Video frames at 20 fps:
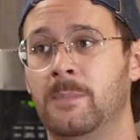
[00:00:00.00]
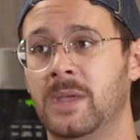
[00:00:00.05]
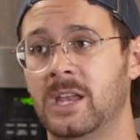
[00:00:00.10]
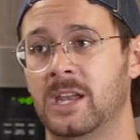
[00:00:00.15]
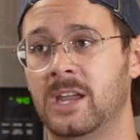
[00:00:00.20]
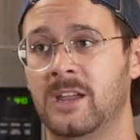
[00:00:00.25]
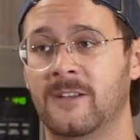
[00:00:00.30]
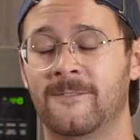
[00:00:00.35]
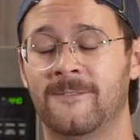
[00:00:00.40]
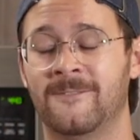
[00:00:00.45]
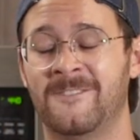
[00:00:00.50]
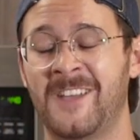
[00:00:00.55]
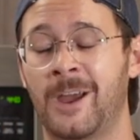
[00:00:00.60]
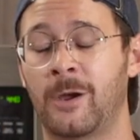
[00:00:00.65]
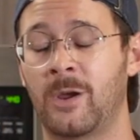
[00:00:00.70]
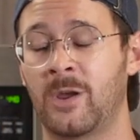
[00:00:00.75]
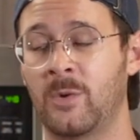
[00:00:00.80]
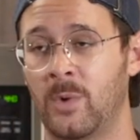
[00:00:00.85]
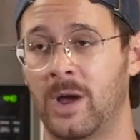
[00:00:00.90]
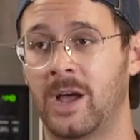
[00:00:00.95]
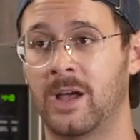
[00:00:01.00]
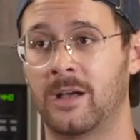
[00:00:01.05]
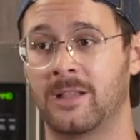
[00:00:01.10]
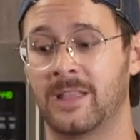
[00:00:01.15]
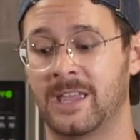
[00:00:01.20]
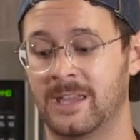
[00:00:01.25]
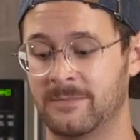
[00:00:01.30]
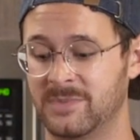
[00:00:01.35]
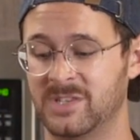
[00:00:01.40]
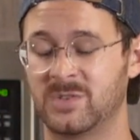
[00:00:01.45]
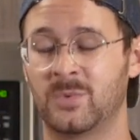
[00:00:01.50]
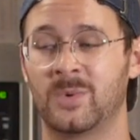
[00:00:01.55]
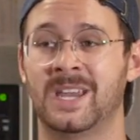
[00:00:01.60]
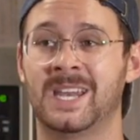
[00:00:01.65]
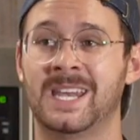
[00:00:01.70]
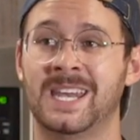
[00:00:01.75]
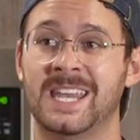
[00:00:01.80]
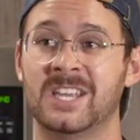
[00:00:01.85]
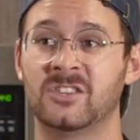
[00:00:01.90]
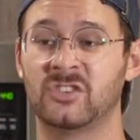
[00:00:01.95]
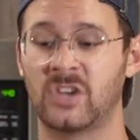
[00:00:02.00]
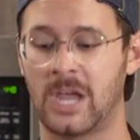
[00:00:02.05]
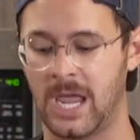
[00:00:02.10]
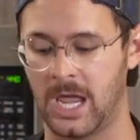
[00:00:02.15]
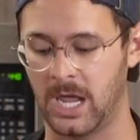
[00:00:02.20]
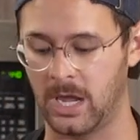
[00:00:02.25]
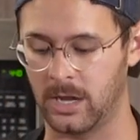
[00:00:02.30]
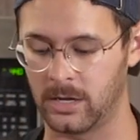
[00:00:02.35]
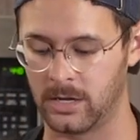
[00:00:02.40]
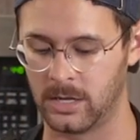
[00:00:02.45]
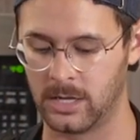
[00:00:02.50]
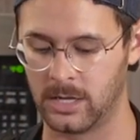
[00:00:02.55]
beating very well in between each egg.